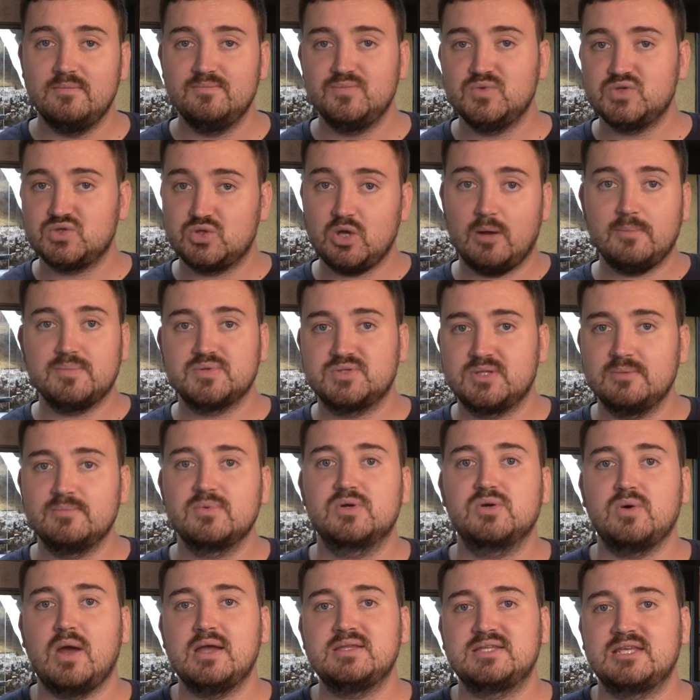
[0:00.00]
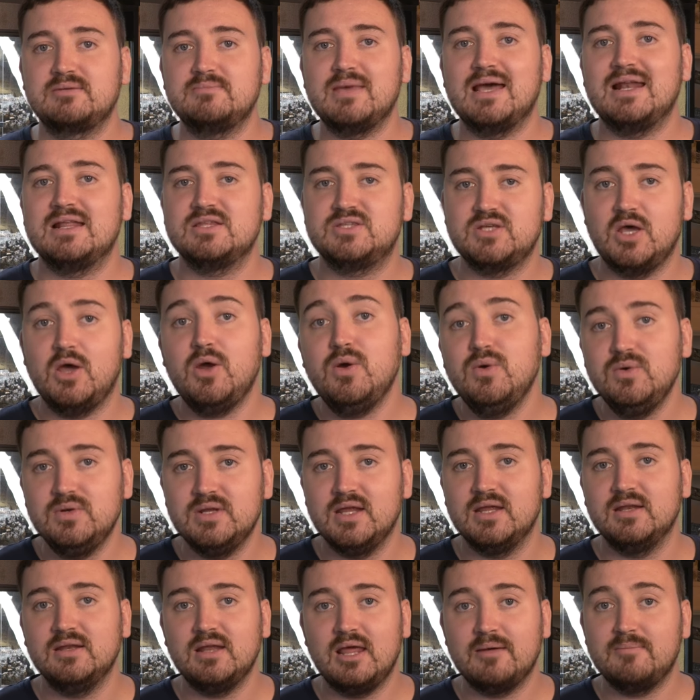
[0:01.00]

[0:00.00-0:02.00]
stops them creating melatonin,